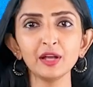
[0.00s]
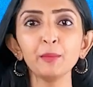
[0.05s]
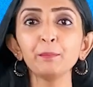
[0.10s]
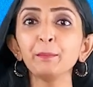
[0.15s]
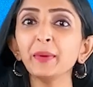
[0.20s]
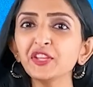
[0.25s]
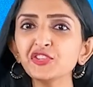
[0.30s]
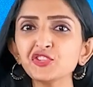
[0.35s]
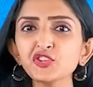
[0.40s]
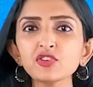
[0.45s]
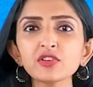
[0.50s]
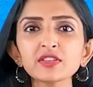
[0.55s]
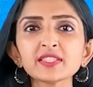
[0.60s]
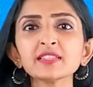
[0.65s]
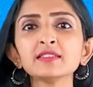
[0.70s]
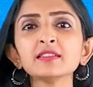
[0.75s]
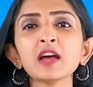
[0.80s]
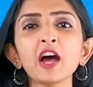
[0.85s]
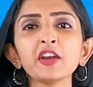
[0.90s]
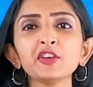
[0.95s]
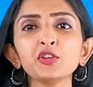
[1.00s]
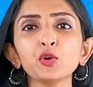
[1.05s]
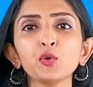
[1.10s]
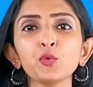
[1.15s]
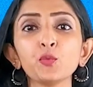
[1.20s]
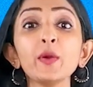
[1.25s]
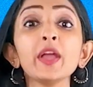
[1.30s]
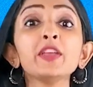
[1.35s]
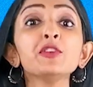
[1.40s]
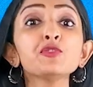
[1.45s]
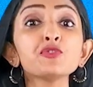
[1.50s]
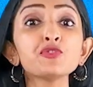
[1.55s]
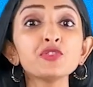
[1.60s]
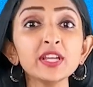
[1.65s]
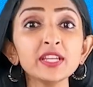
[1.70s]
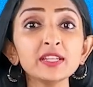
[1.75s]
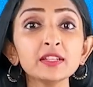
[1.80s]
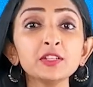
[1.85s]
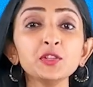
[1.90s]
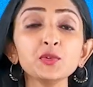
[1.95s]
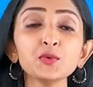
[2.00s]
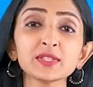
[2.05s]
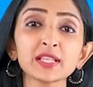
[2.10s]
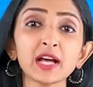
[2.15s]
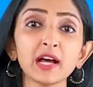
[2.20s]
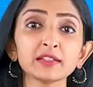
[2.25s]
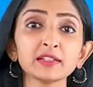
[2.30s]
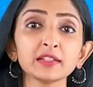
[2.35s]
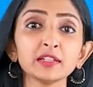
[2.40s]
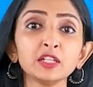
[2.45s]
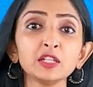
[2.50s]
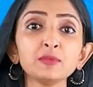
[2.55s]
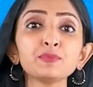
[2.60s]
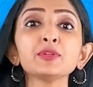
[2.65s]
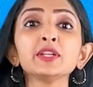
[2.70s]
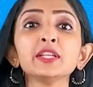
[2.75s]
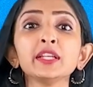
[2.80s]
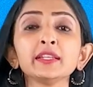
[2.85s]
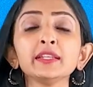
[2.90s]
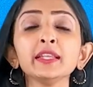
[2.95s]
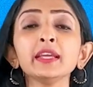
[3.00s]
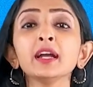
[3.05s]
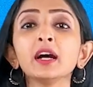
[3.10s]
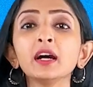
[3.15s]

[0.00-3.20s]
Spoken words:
Picture a scenario where you read a news article predicting